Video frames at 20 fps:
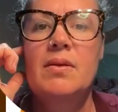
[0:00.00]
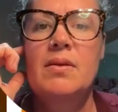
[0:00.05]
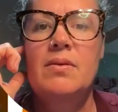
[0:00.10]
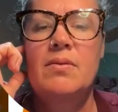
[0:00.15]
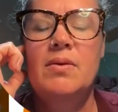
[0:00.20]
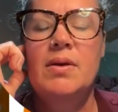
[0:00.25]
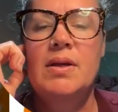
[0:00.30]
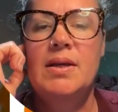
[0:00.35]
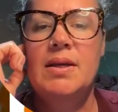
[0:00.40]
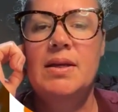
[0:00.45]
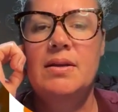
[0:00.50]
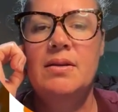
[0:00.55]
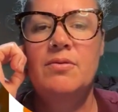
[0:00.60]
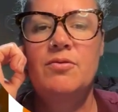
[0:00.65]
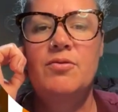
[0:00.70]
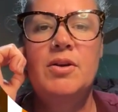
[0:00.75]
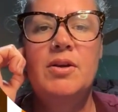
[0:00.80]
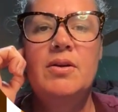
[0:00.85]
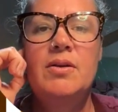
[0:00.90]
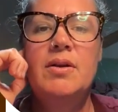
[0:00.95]
All right, getting it
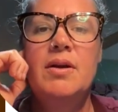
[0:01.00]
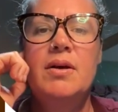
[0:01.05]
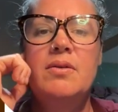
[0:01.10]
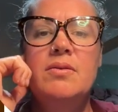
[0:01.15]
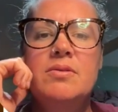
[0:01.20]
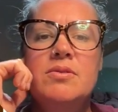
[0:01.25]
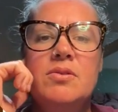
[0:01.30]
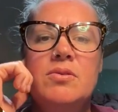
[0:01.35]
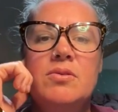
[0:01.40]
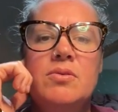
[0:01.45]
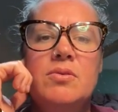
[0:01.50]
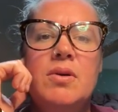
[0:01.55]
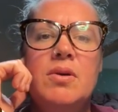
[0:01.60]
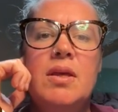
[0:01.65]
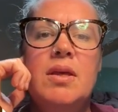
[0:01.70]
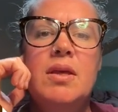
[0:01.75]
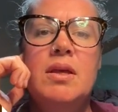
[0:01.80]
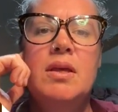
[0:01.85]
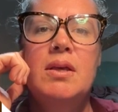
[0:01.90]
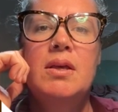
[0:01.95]
figured out. So
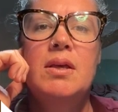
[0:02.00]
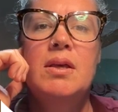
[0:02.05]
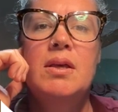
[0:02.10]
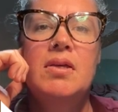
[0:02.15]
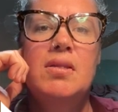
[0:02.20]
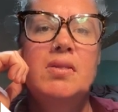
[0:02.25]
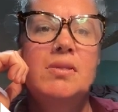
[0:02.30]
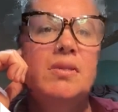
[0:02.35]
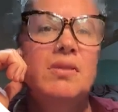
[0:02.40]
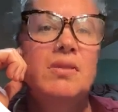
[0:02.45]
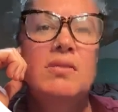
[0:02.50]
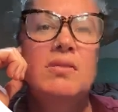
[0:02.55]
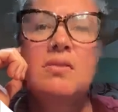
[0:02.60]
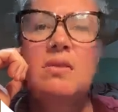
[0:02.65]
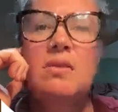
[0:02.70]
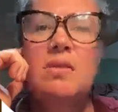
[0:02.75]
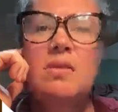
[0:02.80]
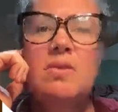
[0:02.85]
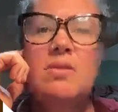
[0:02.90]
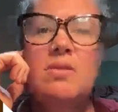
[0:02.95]
you can
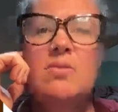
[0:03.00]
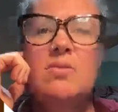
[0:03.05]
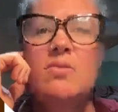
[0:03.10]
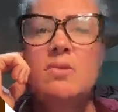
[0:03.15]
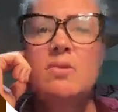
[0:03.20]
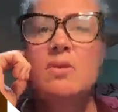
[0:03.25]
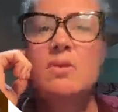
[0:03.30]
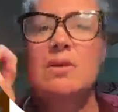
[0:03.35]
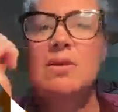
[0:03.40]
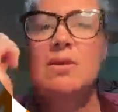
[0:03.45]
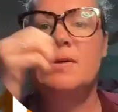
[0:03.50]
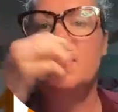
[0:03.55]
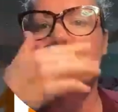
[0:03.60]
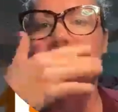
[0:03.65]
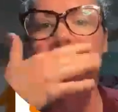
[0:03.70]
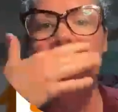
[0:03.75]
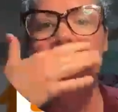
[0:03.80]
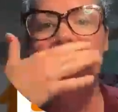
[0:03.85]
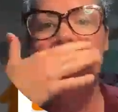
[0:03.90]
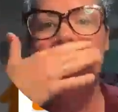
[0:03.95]
see this one
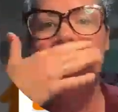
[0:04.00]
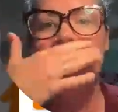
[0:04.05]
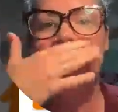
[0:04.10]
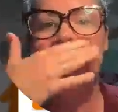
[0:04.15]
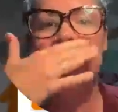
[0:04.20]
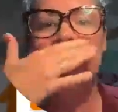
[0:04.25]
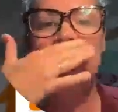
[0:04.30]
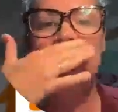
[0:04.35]
is